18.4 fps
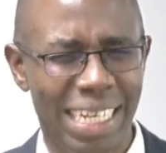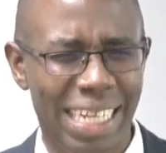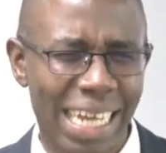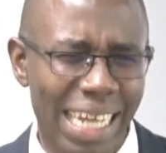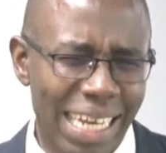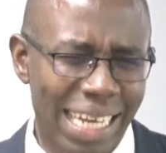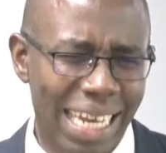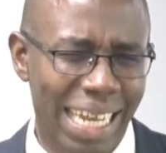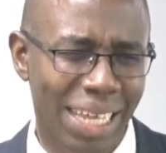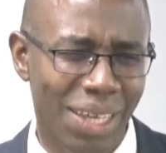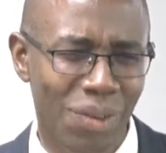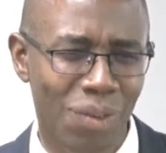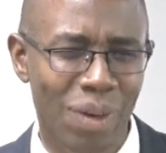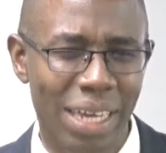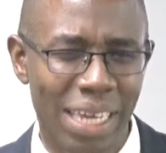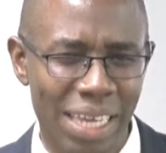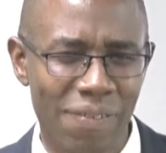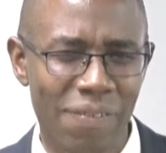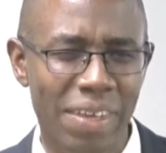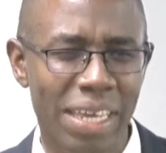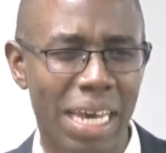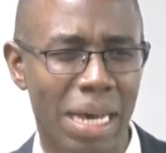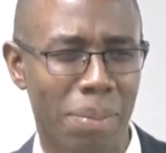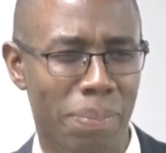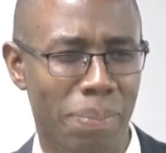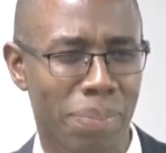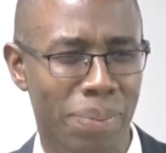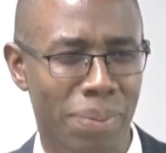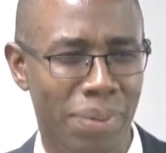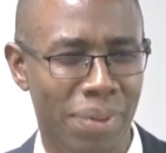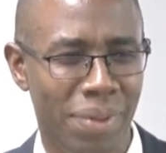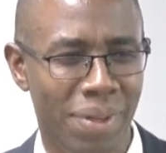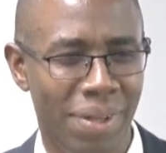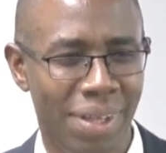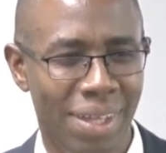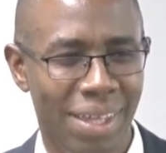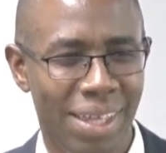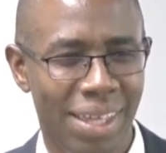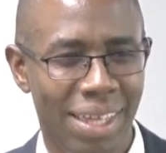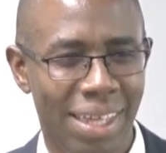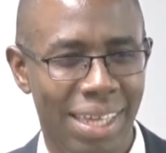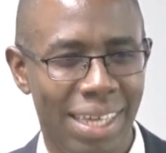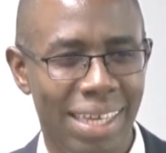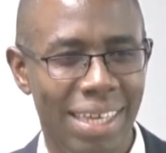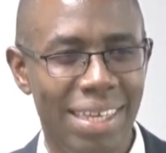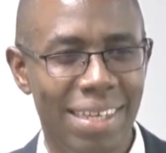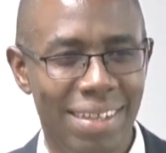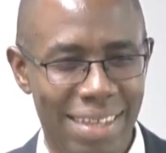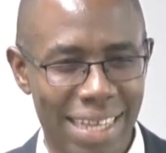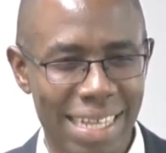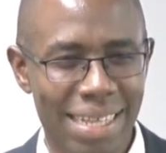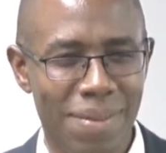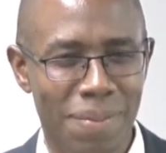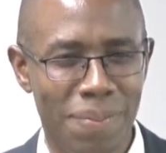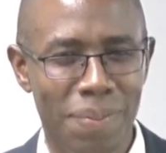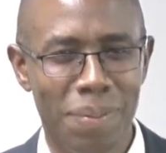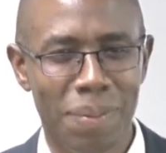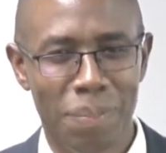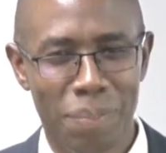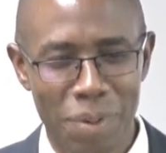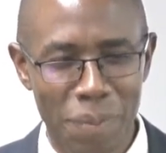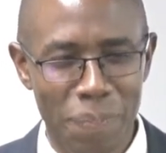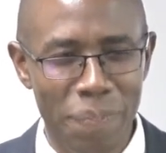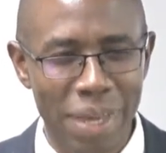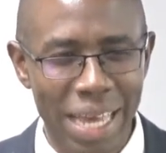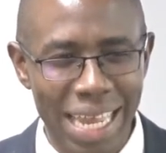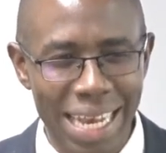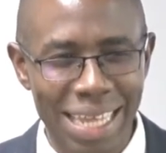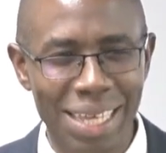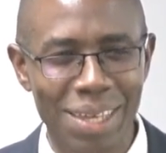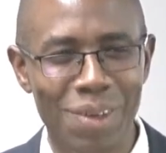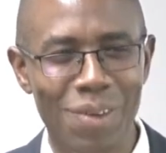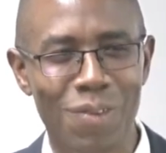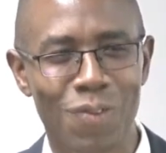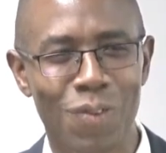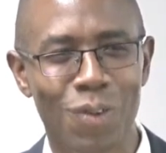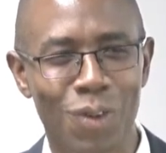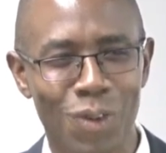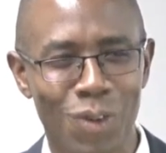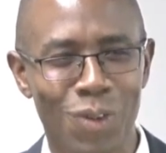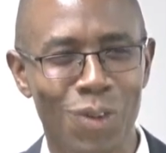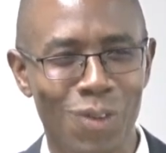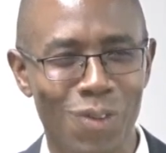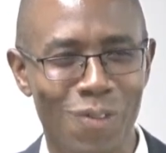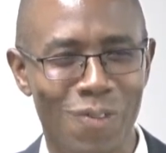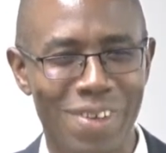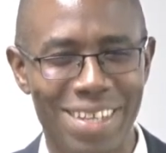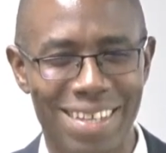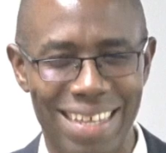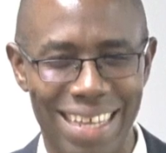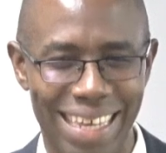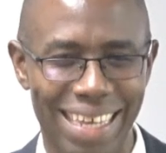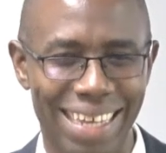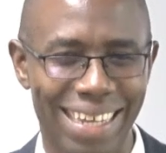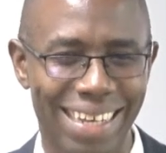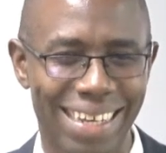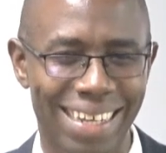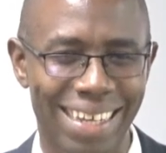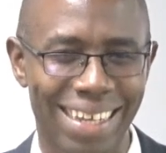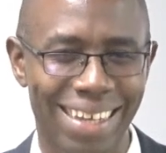tend like you are giving up, he starts preparing you for what you will face ahead.